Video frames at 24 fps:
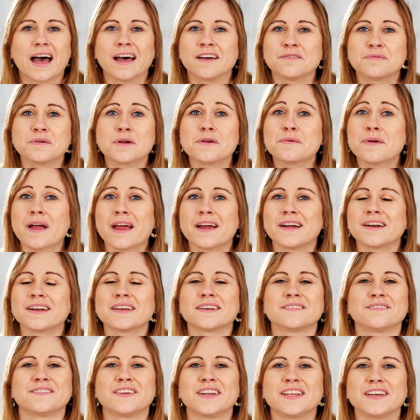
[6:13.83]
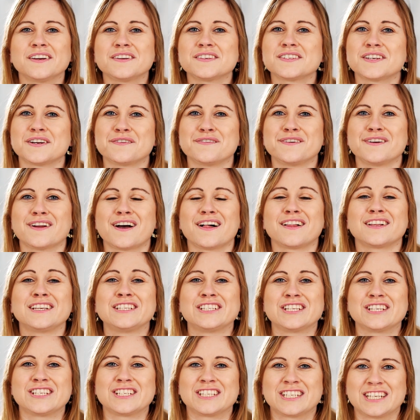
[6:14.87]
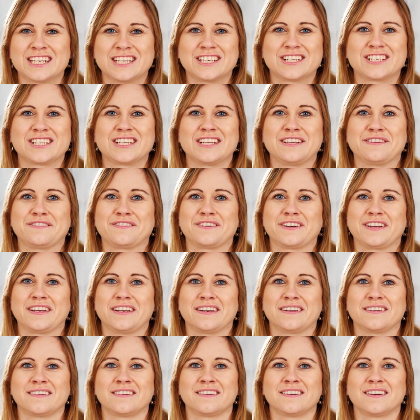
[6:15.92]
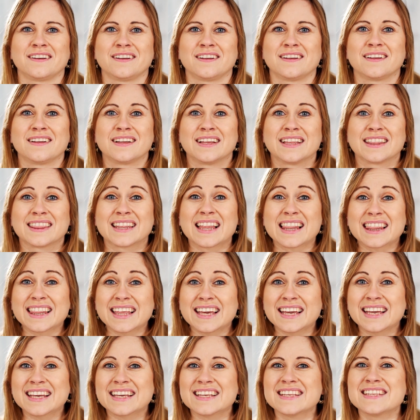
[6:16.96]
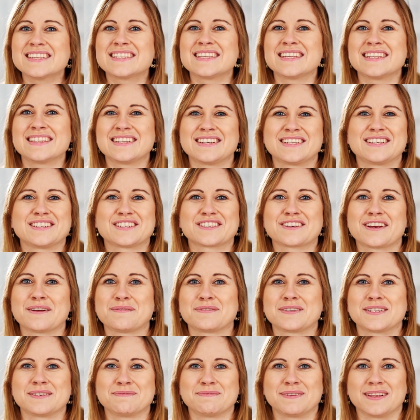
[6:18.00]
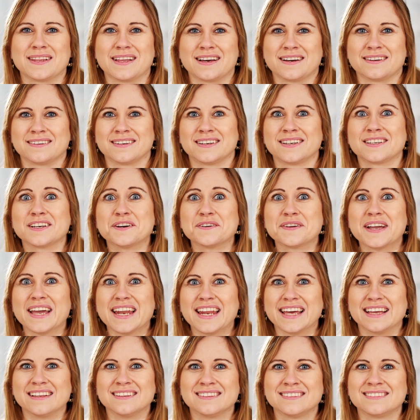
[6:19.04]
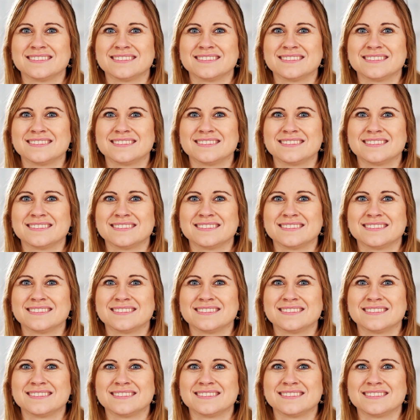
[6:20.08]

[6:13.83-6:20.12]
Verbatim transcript: I've prepared a video terminology cheat sheet for you. The link is in the description below. Go get it!